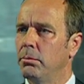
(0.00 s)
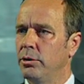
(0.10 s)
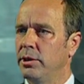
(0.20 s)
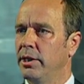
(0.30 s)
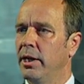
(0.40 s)

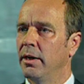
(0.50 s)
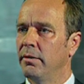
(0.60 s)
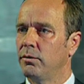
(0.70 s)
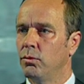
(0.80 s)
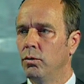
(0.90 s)

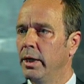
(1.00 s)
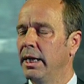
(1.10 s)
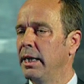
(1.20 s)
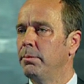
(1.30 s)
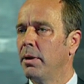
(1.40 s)
preserved
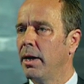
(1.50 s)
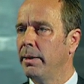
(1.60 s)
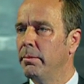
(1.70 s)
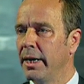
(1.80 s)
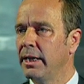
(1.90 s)
really
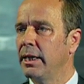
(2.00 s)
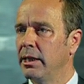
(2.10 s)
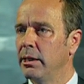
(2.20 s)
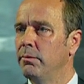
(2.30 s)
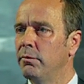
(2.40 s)
by making
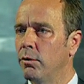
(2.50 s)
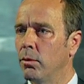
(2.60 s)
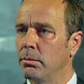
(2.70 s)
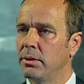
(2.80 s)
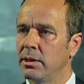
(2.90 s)
an
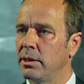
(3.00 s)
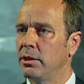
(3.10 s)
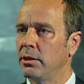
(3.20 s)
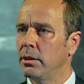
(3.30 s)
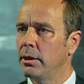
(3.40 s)
informed
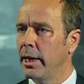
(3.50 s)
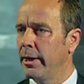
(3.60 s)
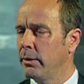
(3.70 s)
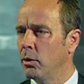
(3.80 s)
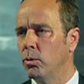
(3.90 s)
decision,
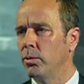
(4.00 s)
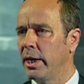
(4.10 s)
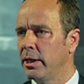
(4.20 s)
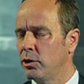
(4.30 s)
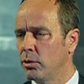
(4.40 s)
knowing all their